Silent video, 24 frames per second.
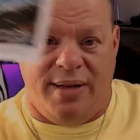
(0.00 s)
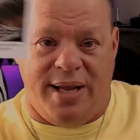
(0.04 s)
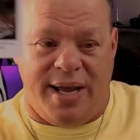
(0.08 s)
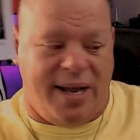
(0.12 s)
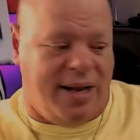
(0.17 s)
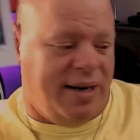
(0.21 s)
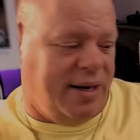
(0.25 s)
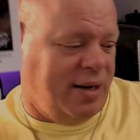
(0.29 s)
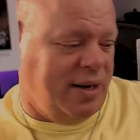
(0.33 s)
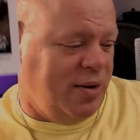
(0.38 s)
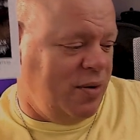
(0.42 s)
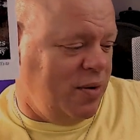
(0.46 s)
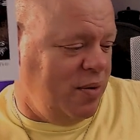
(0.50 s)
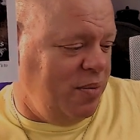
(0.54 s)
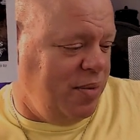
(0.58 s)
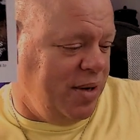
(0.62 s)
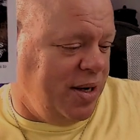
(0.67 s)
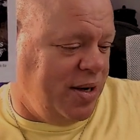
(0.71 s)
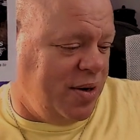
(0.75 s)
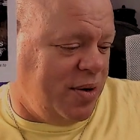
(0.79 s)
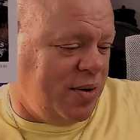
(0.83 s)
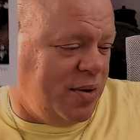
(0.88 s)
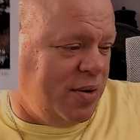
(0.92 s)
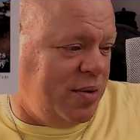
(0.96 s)
Now, lo and
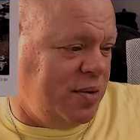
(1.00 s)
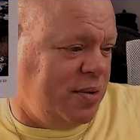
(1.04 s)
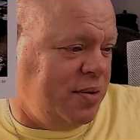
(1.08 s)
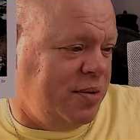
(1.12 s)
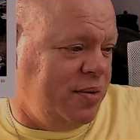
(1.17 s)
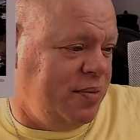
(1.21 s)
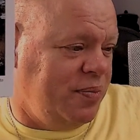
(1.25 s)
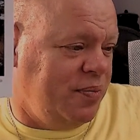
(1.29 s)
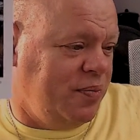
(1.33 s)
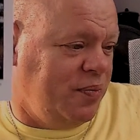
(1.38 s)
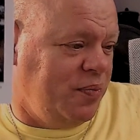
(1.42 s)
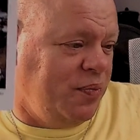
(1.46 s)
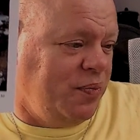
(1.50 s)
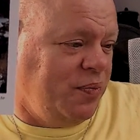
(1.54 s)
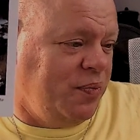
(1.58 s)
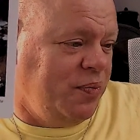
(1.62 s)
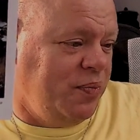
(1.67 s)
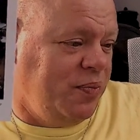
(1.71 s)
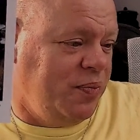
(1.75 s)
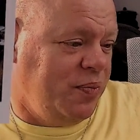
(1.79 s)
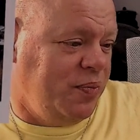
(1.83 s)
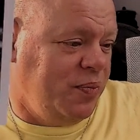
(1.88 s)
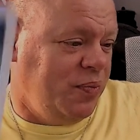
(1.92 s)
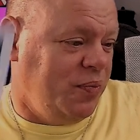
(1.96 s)
behold,
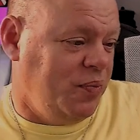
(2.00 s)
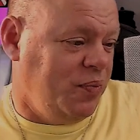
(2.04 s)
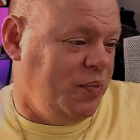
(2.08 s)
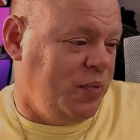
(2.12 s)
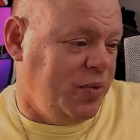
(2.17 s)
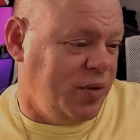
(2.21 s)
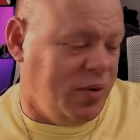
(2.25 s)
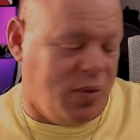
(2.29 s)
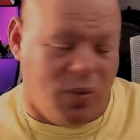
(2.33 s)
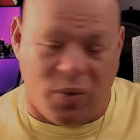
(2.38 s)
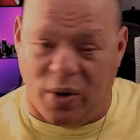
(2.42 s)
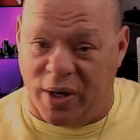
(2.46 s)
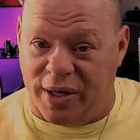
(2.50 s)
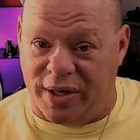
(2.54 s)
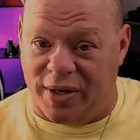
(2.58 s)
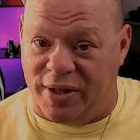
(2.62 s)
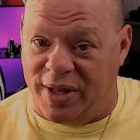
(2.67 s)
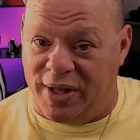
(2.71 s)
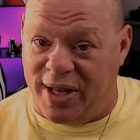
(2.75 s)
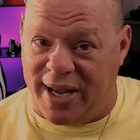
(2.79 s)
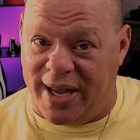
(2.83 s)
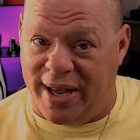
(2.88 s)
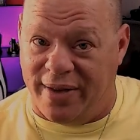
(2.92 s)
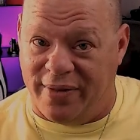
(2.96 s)
what
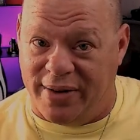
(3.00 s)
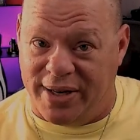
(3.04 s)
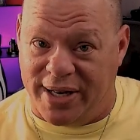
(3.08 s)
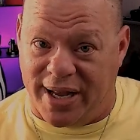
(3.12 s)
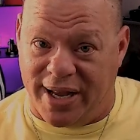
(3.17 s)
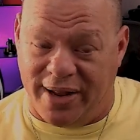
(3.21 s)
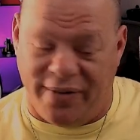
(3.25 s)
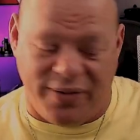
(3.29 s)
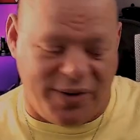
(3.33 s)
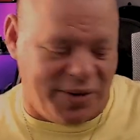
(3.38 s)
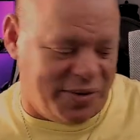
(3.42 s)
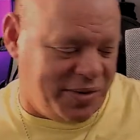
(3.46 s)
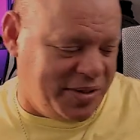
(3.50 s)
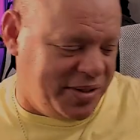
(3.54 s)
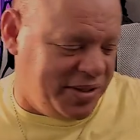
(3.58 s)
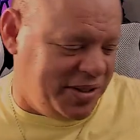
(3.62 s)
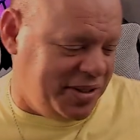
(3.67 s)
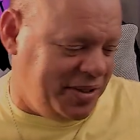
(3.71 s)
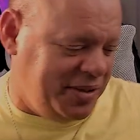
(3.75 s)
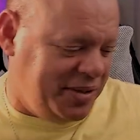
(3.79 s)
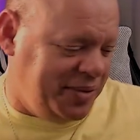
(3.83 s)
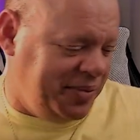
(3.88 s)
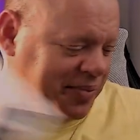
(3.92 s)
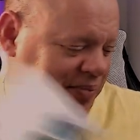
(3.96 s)
do they have a dive
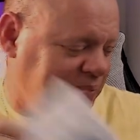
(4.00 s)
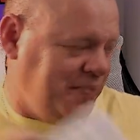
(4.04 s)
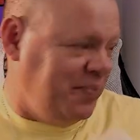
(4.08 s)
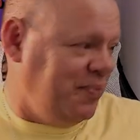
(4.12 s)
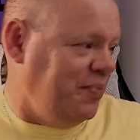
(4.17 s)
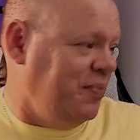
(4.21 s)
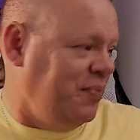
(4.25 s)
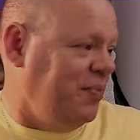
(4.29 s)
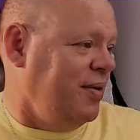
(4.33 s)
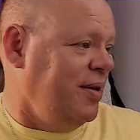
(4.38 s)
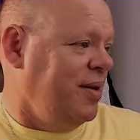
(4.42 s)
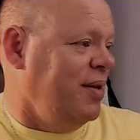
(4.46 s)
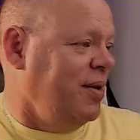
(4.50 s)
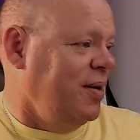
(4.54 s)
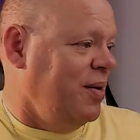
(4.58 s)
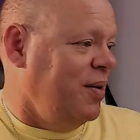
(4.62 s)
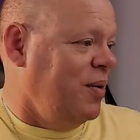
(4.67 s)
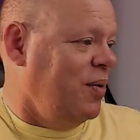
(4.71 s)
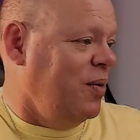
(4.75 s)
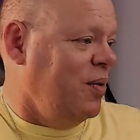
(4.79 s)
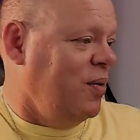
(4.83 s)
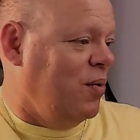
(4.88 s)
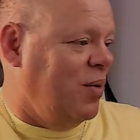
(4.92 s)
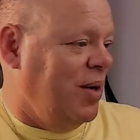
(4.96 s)
going to?
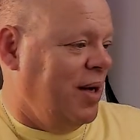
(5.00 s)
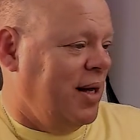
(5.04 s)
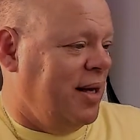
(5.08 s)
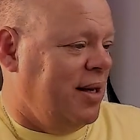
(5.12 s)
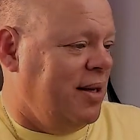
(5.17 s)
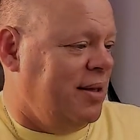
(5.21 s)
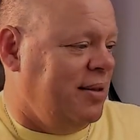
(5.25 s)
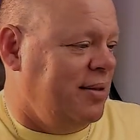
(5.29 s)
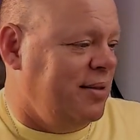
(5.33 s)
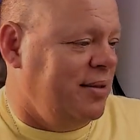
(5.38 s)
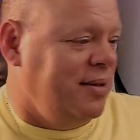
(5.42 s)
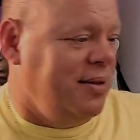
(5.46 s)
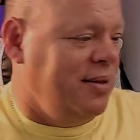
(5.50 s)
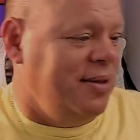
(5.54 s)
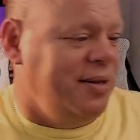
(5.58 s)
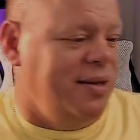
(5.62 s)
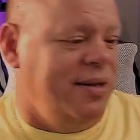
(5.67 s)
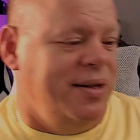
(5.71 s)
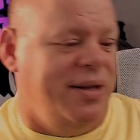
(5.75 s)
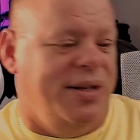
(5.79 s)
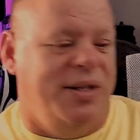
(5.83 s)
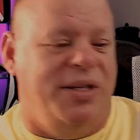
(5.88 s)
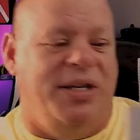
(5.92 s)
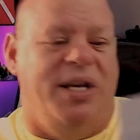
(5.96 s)
Well,
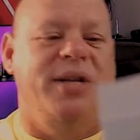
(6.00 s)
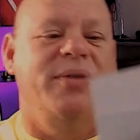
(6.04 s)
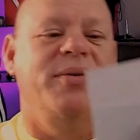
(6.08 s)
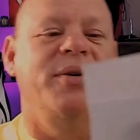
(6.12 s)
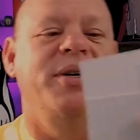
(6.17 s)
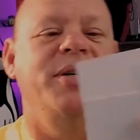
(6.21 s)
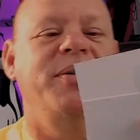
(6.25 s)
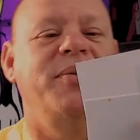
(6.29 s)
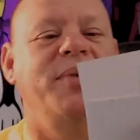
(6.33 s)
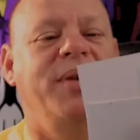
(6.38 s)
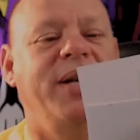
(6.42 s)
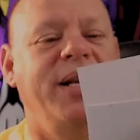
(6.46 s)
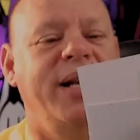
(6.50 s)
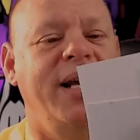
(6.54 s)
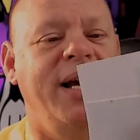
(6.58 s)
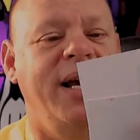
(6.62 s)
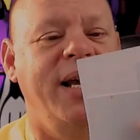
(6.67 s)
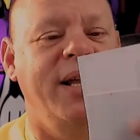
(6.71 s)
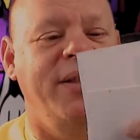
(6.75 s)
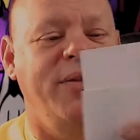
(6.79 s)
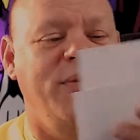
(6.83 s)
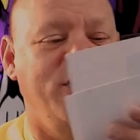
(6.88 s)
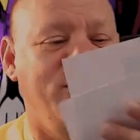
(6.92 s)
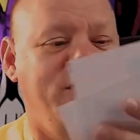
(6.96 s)
January
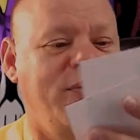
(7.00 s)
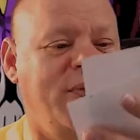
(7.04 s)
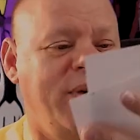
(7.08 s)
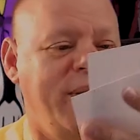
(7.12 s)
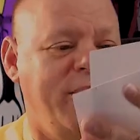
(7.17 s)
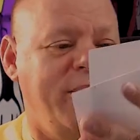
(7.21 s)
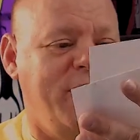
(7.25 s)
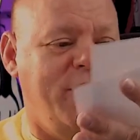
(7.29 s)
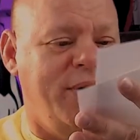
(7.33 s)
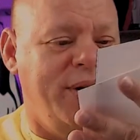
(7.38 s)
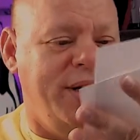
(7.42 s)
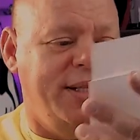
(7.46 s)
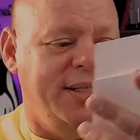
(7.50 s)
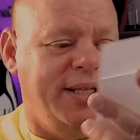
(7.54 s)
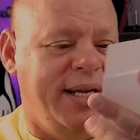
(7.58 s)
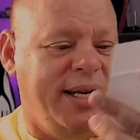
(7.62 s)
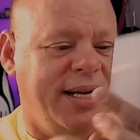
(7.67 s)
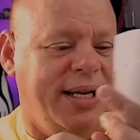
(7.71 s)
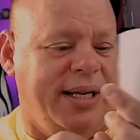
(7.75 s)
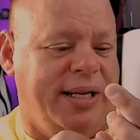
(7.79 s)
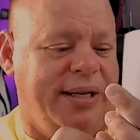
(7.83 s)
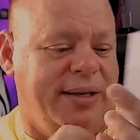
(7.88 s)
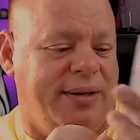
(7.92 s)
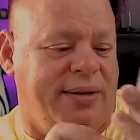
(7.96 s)
29th through February
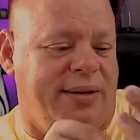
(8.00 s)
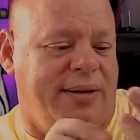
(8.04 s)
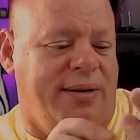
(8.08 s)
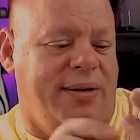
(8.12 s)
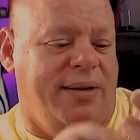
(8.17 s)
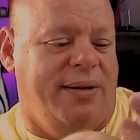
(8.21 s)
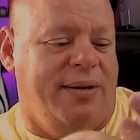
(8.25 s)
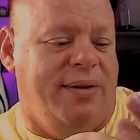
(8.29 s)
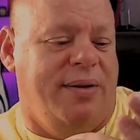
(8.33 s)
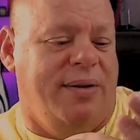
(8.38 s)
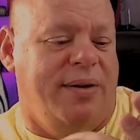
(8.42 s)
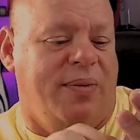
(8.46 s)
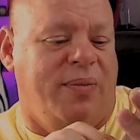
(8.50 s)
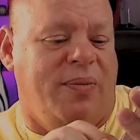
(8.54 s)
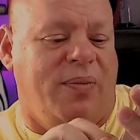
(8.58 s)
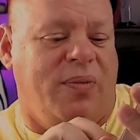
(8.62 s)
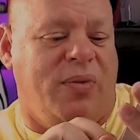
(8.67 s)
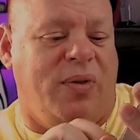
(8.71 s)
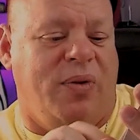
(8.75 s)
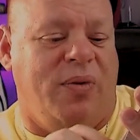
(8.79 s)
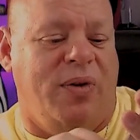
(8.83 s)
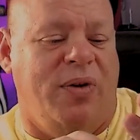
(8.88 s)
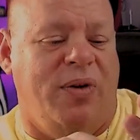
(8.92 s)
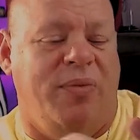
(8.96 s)
2nd,
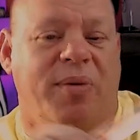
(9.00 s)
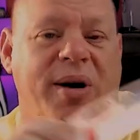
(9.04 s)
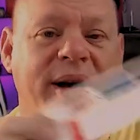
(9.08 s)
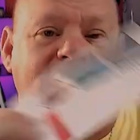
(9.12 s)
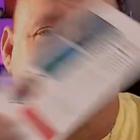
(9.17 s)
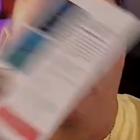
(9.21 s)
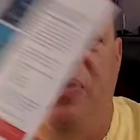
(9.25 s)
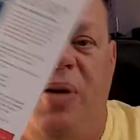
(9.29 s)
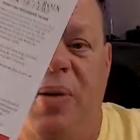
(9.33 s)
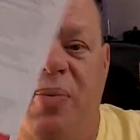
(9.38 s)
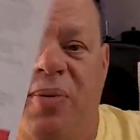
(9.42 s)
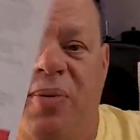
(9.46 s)
the Reef Box